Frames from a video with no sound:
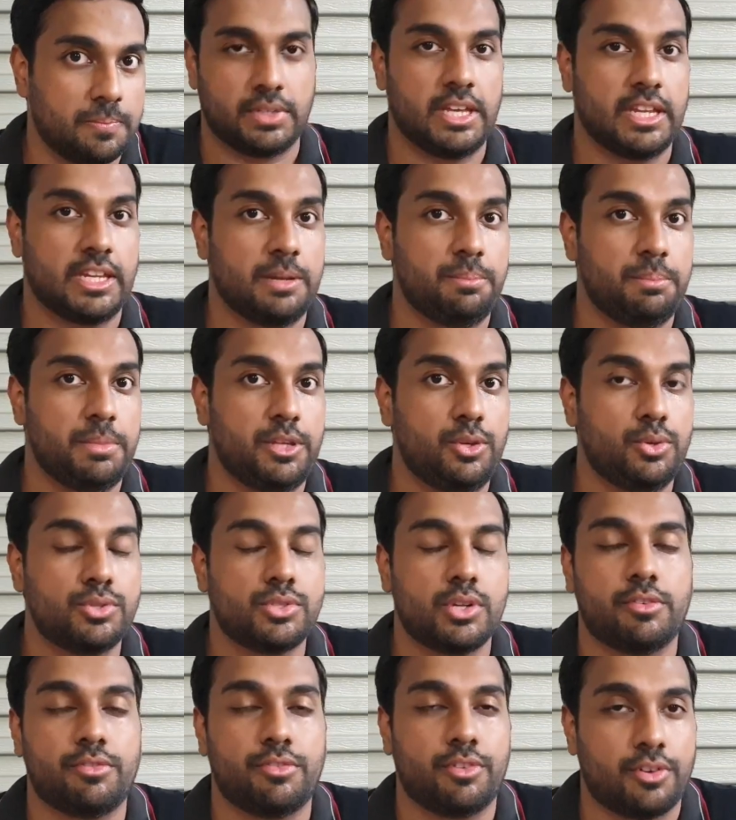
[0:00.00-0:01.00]
It can be used
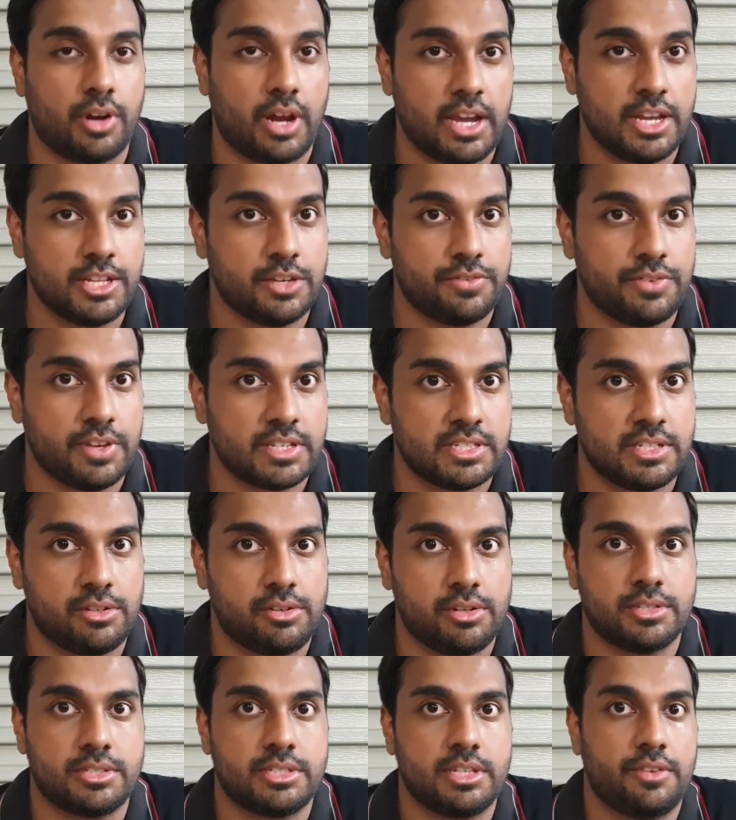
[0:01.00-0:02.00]
on a variety of
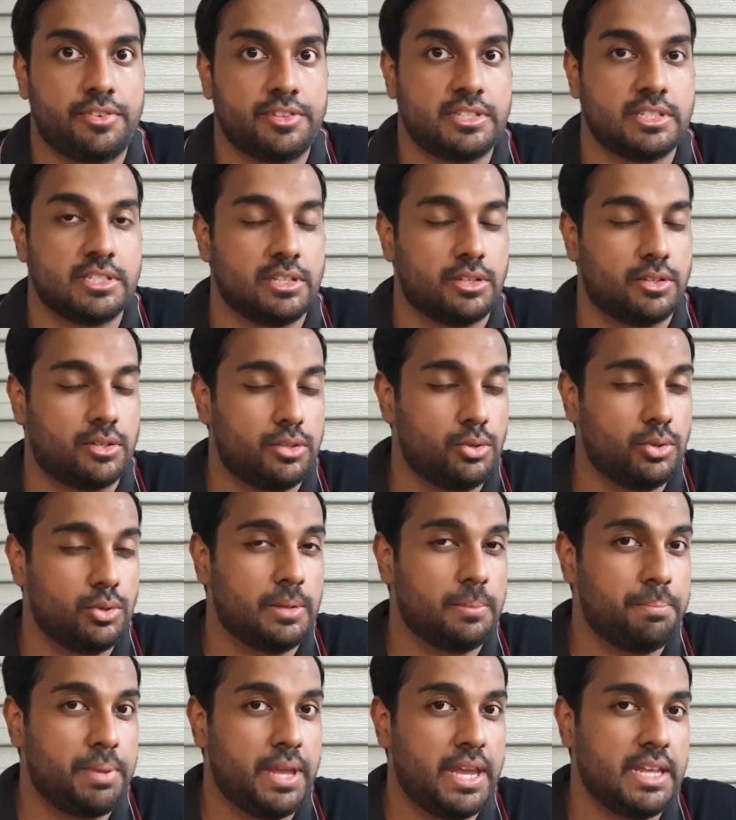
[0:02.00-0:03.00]
exterior surfaces
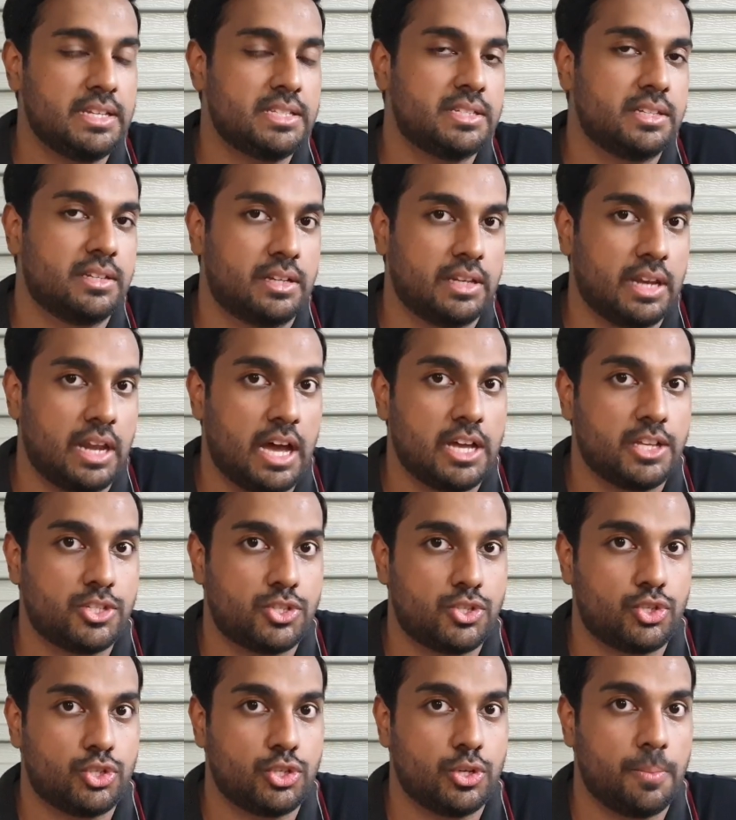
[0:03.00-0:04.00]
including paint,
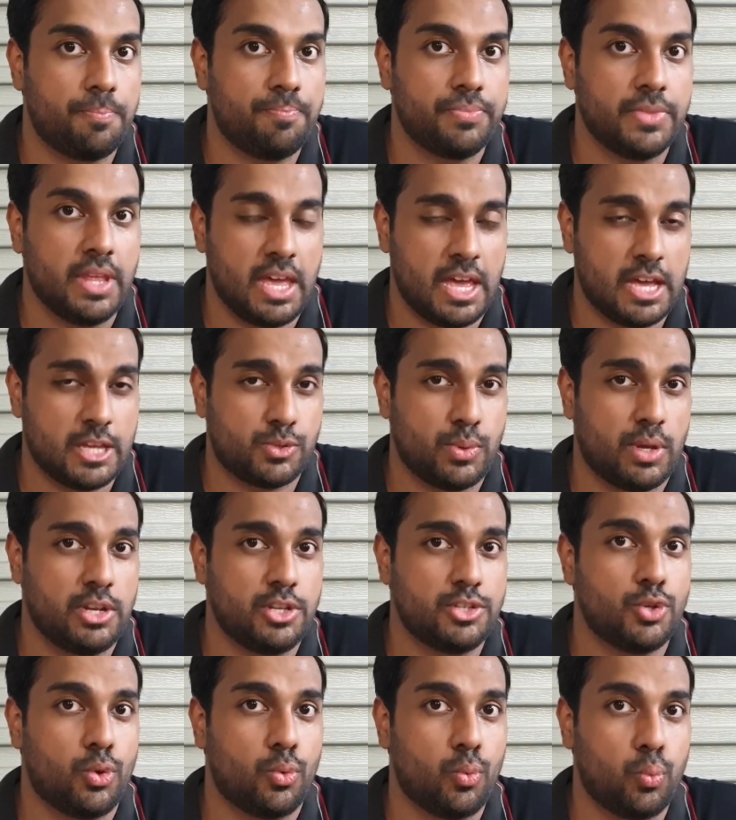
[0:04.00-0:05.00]
glass, trim, as well
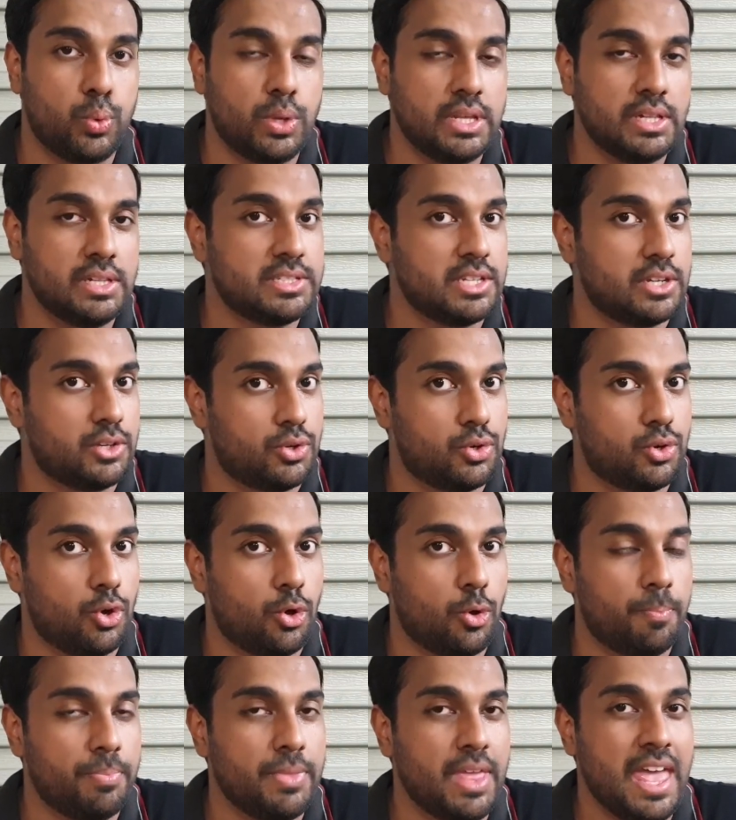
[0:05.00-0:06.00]
as your wheels and
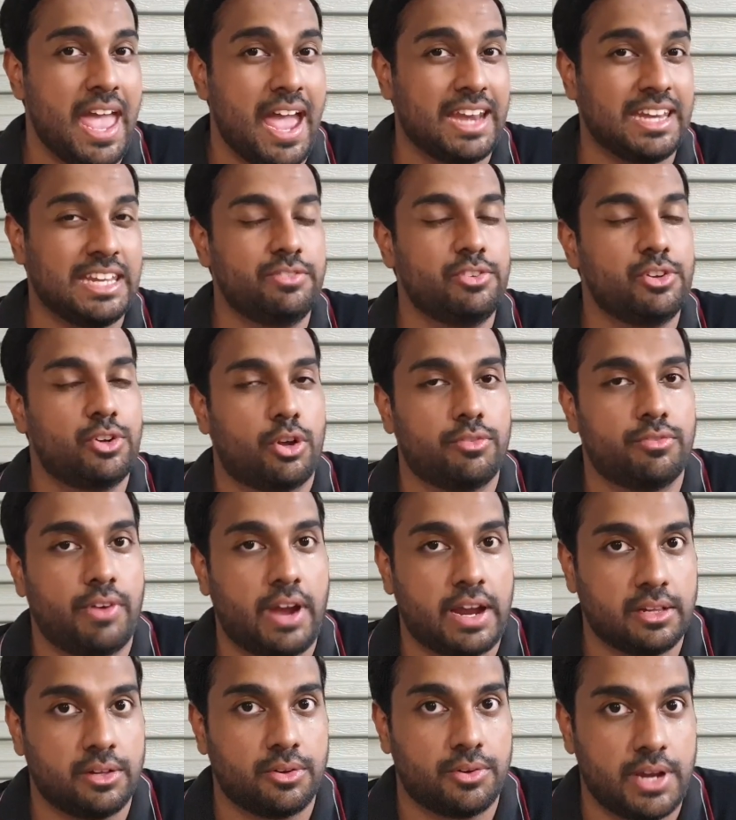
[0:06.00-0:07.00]
chrome, and even on
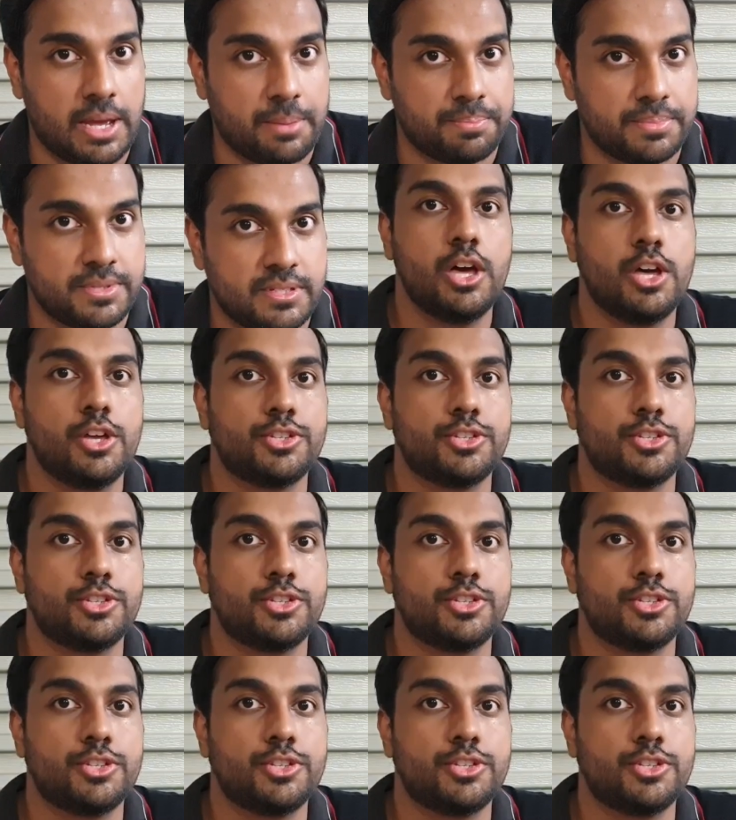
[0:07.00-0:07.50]
vinyl wraps.